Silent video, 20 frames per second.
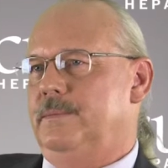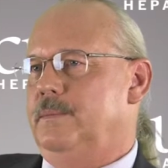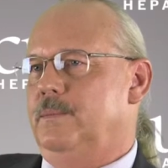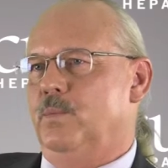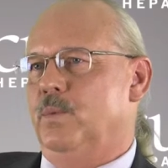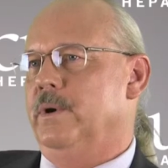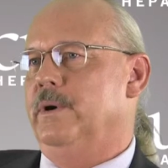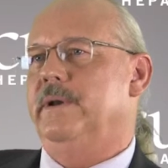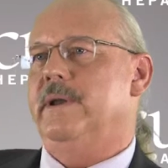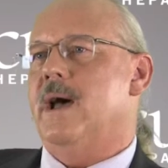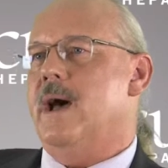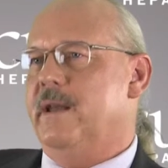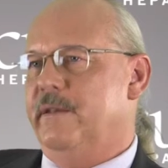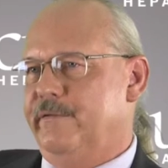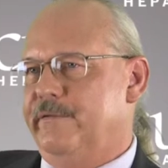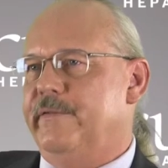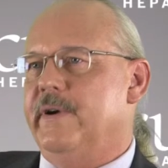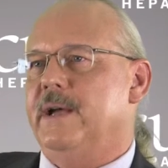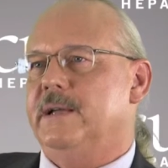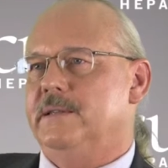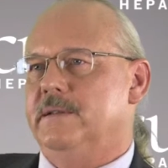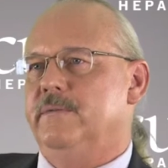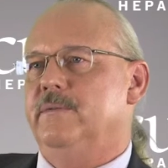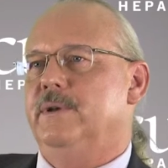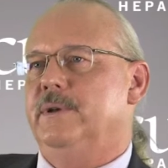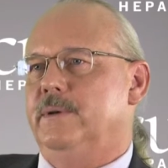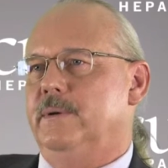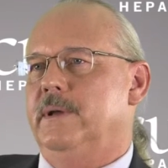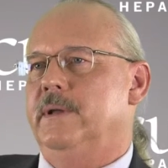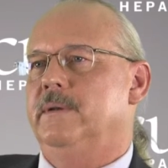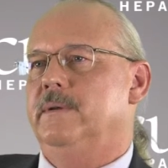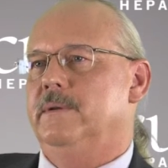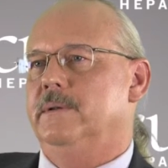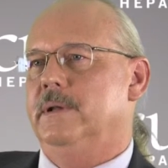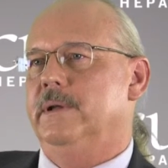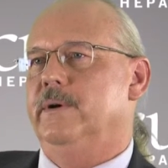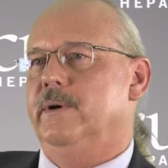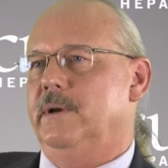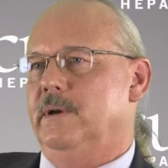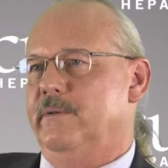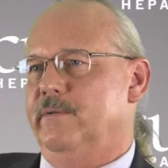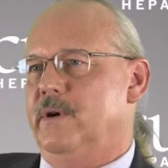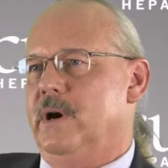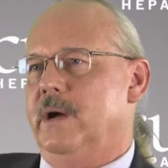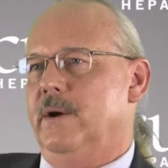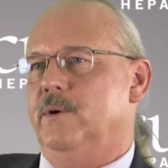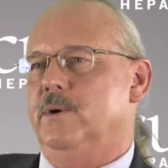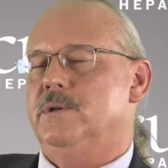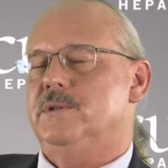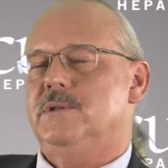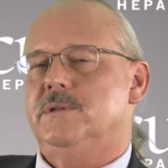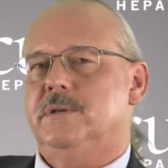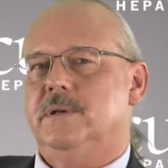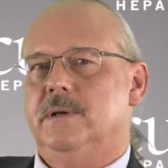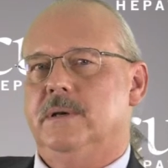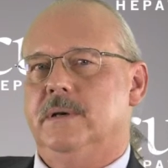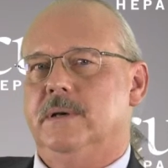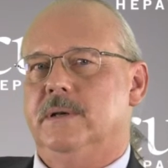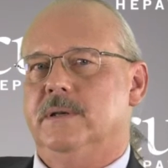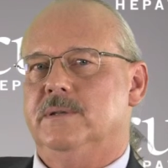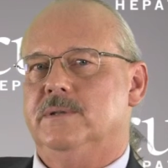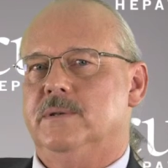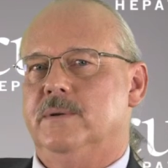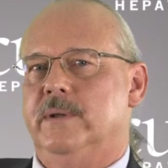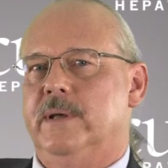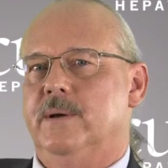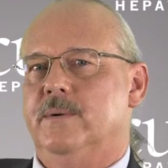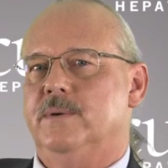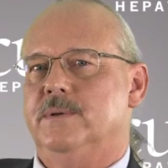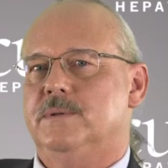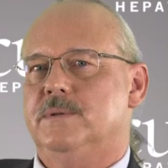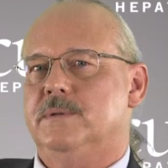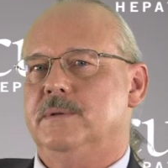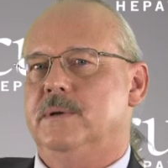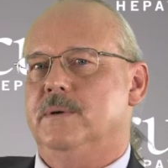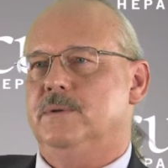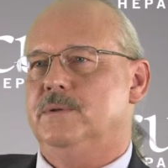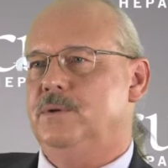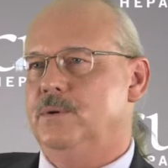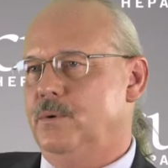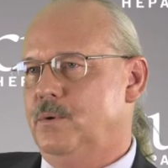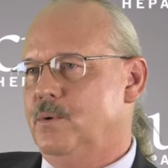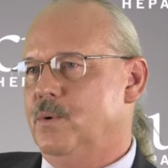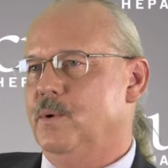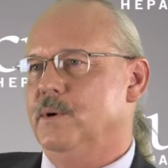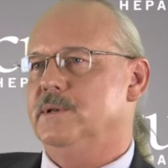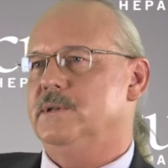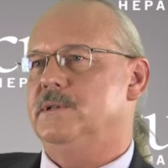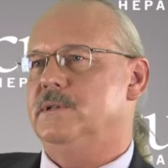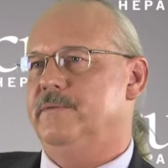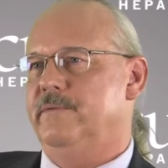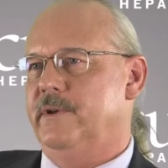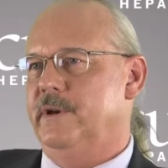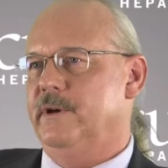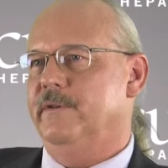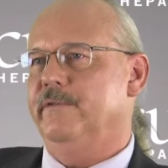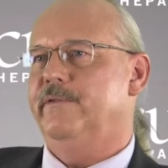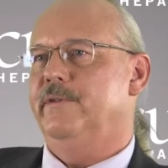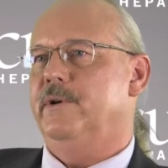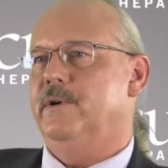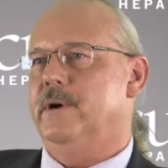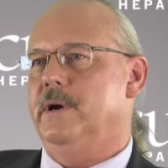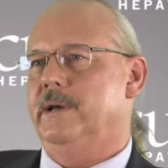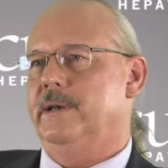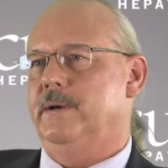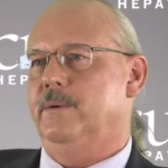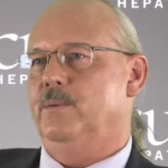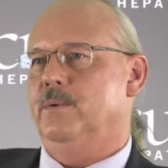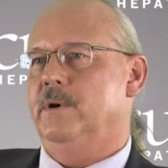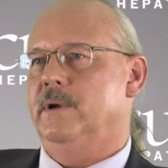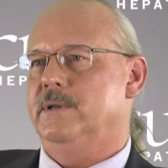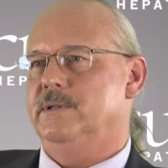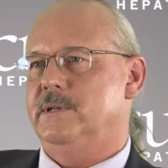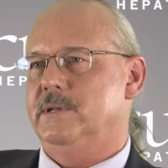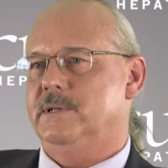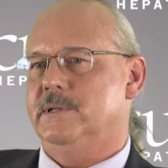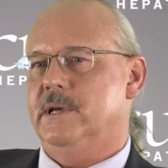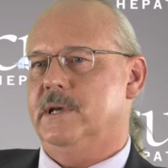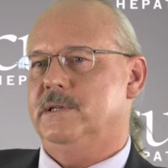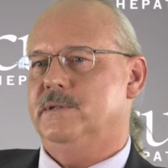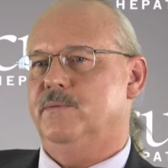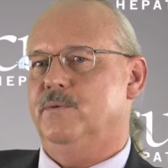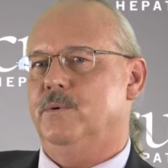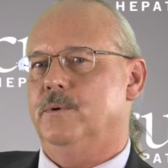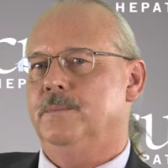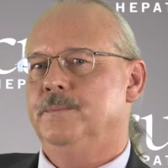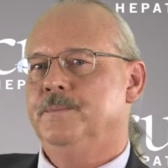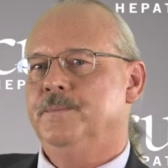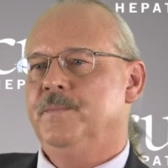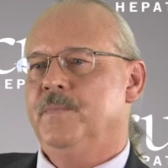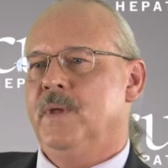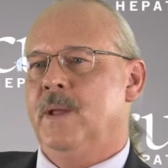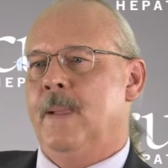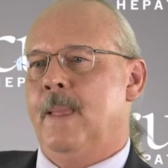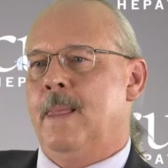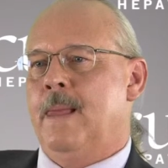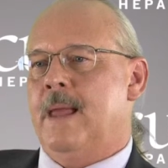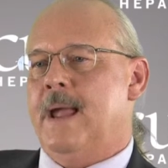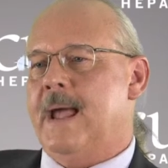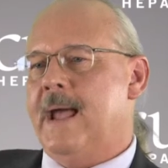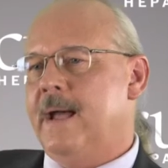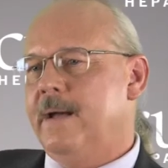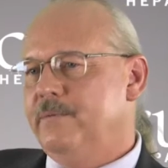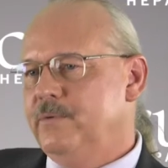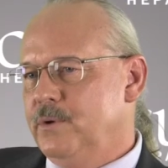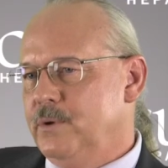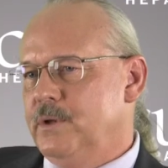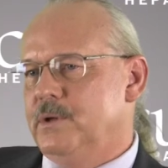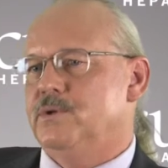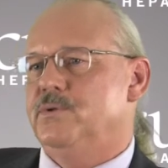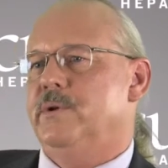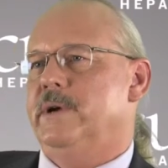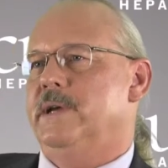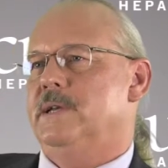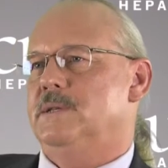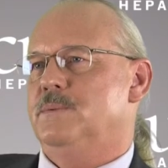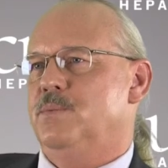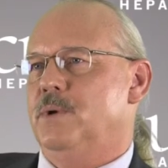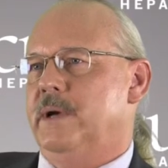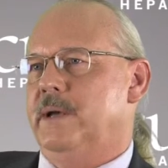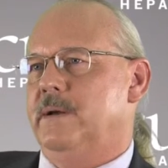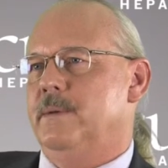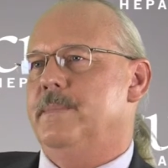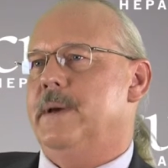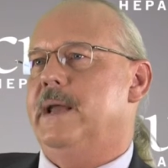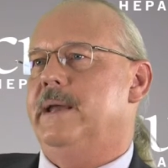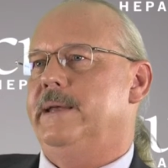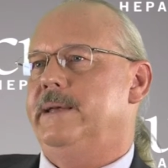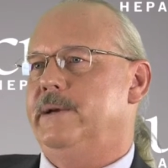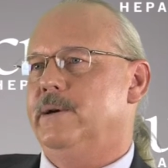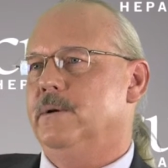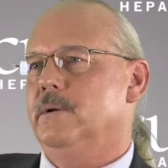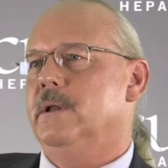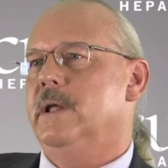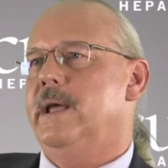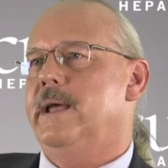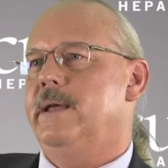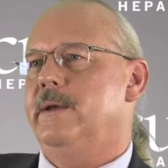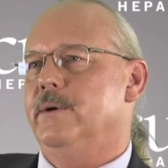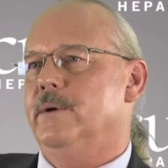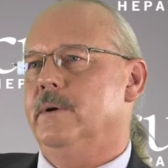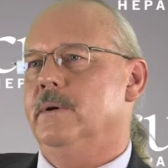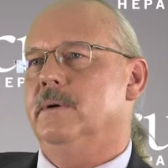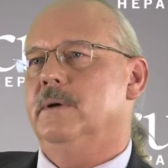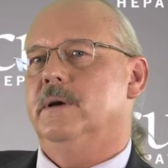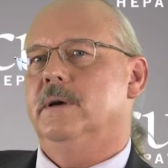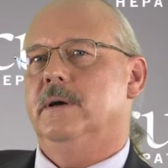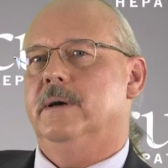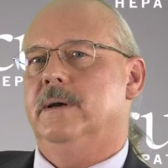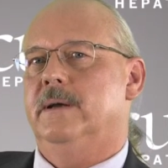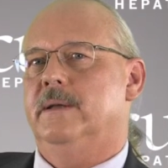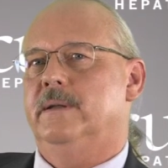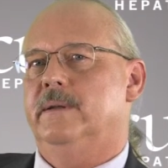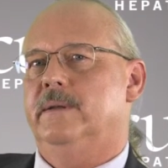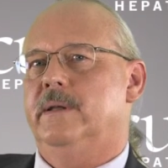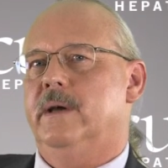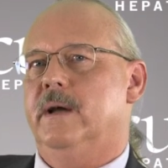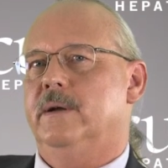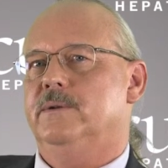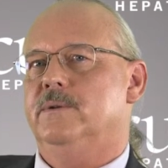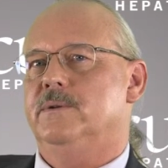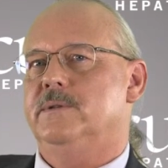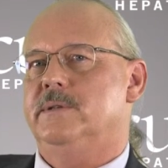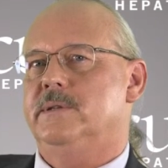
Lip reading: were not effective in clearing the virus. So that was 2 courses of interferon that were unsuccessful. After the transplant, about a year later, the doctors